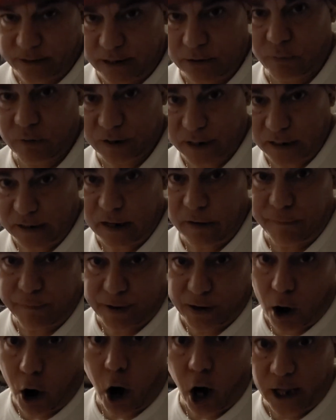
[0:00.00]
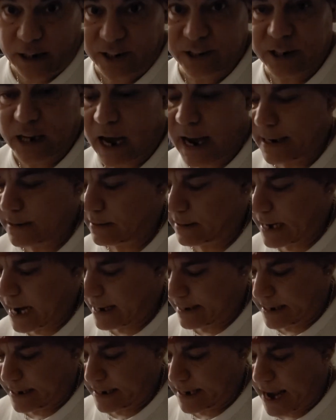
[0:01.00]
it was a different odd size that I
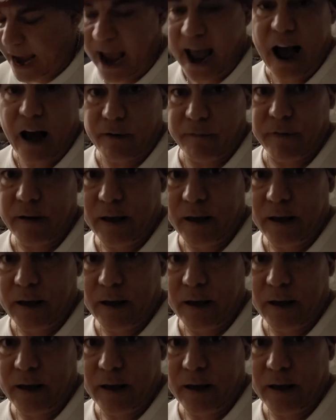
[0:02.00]
didn't have.